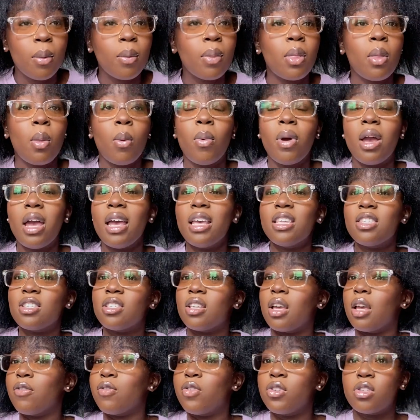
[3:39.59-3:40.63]
Where is the
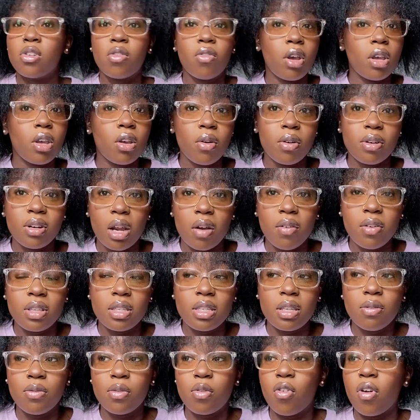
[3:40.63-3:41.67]
time for you to create your own
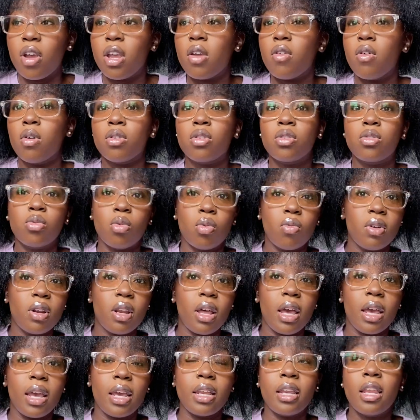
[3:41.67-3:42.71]
narrative, create your own
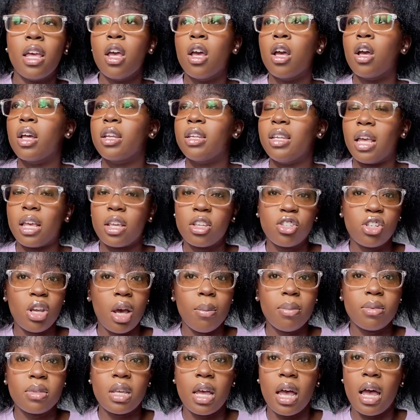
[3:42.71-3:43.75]
storyline, next
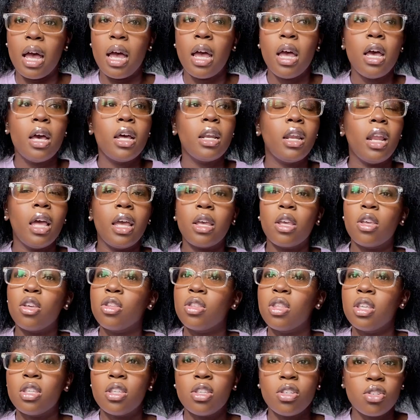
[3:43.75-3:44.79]
chapter? Like,
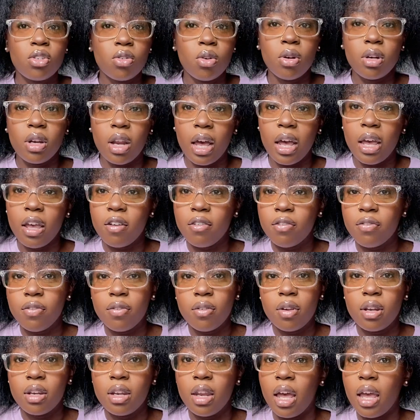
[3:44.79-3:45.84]
this is your life.
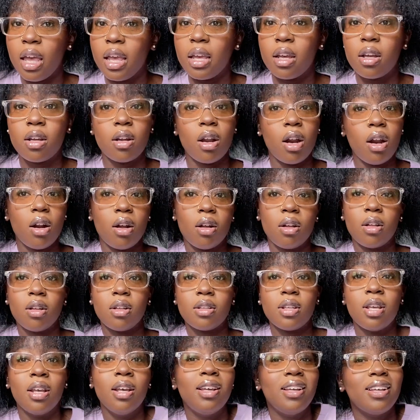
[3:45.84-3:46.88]
Like, girl,
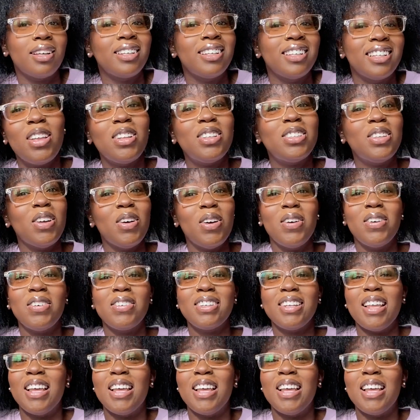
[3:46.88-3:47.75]
don't.